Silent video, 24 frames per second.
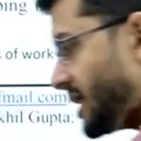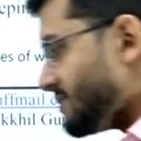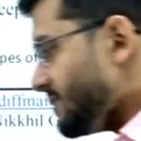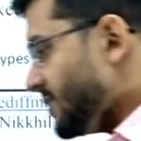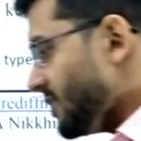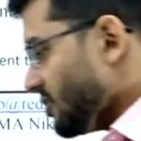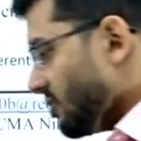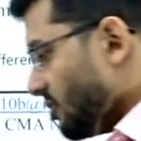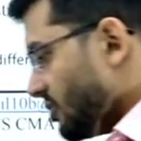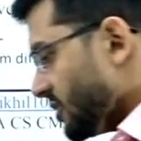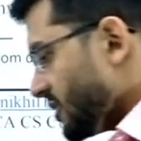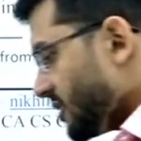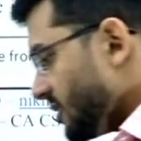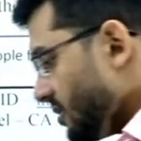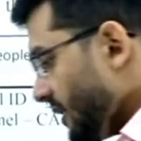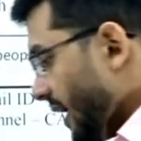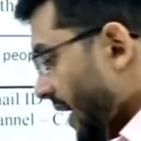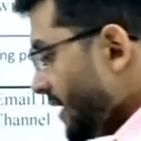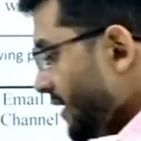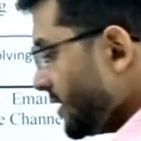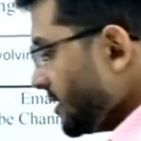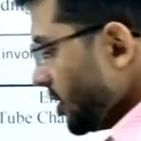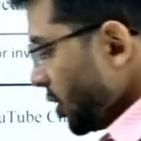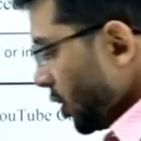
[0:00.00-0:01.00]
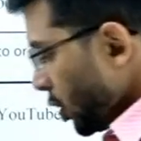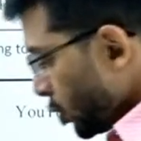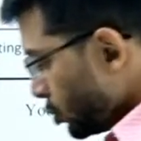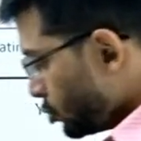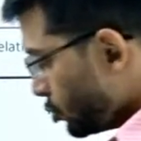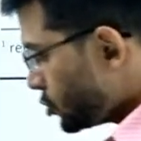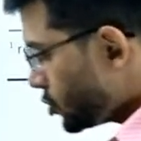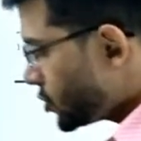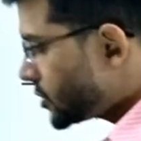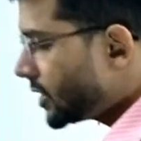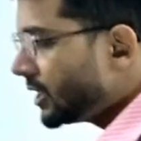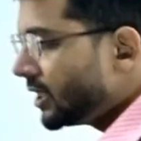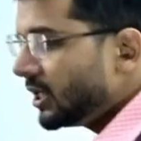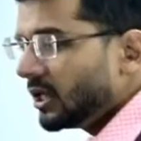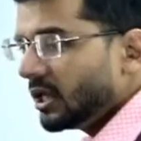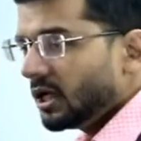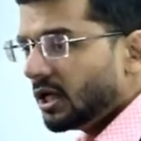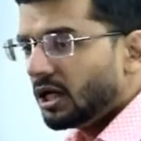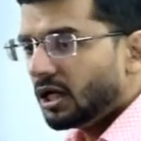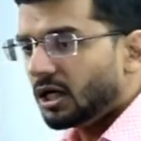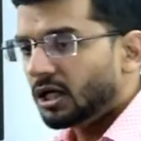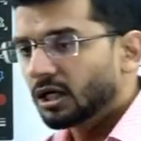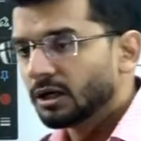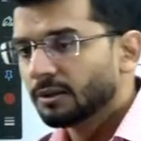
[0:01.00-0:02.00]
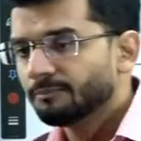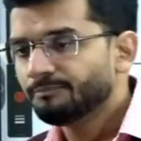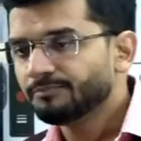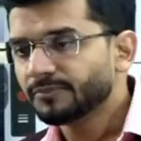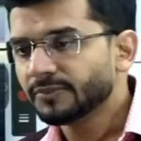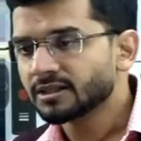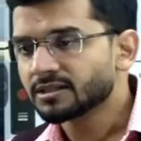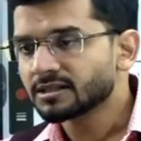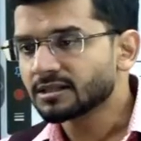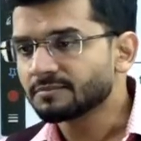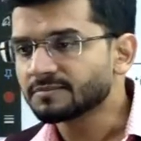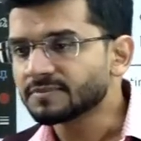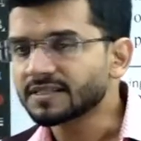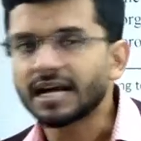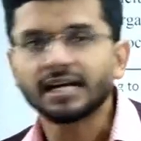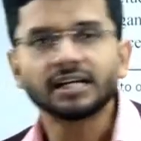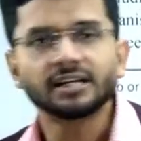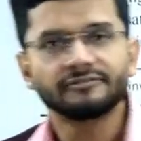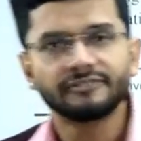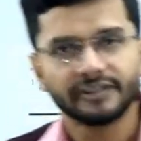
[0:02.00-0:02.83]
a management auditor can use? Some